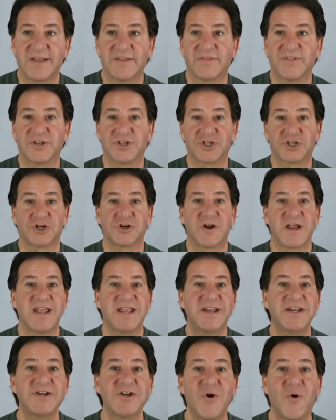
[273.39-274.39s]
The
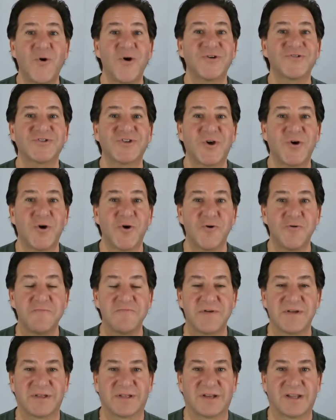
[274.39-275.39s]
train doors
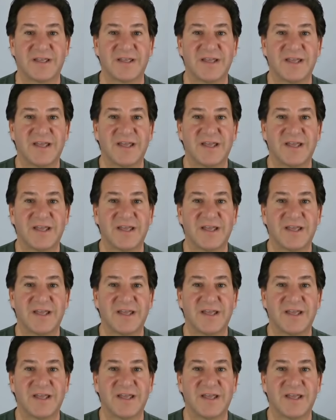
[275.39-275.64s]
open.